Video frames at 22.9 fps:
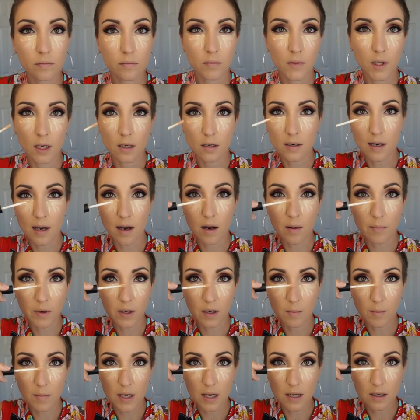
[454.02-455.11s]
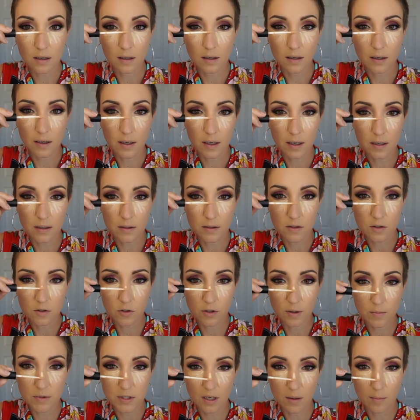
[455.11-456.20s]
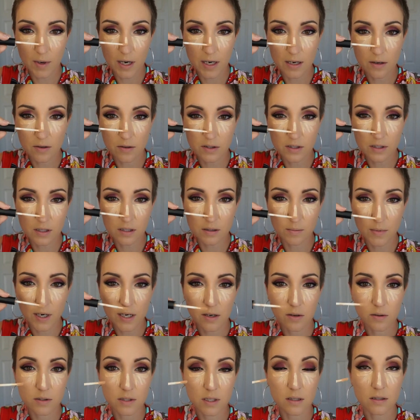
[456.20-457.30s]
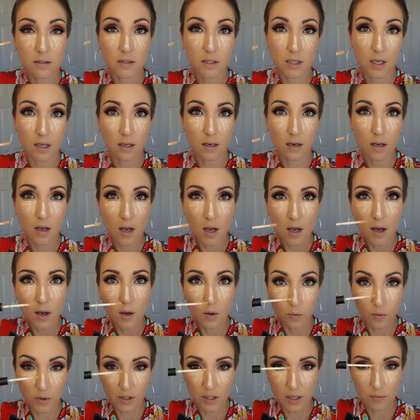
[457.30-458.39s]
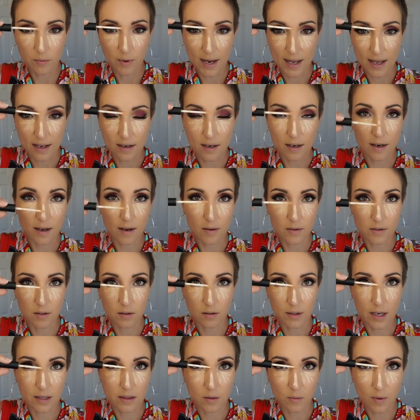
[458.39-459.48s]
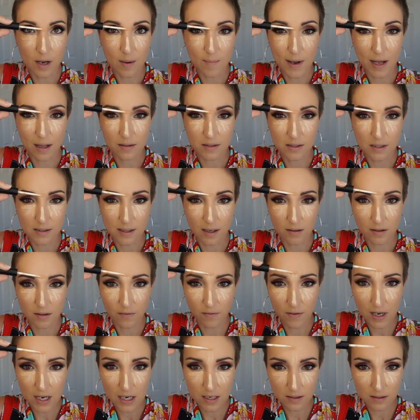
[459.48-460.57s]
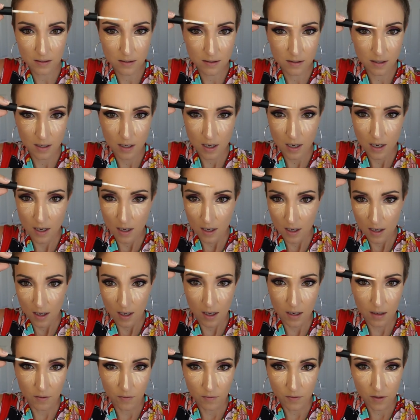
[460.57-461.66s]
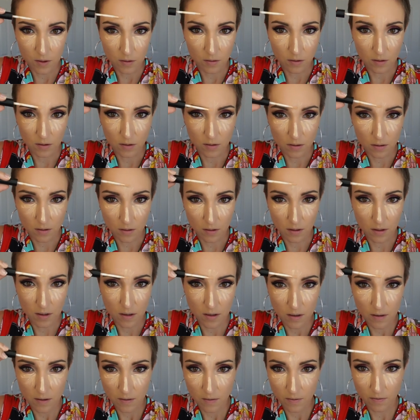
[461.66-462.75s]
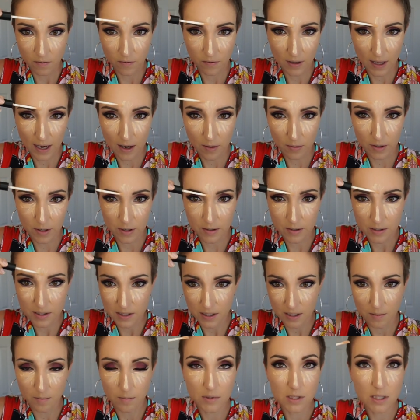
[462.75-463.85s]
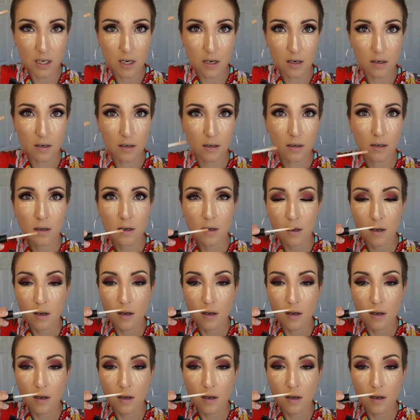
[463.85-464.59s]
And now I'm going to make a strip down my nose because my nose tends to get really red, and I also like the way it balances out the face, and a few little flower stems here.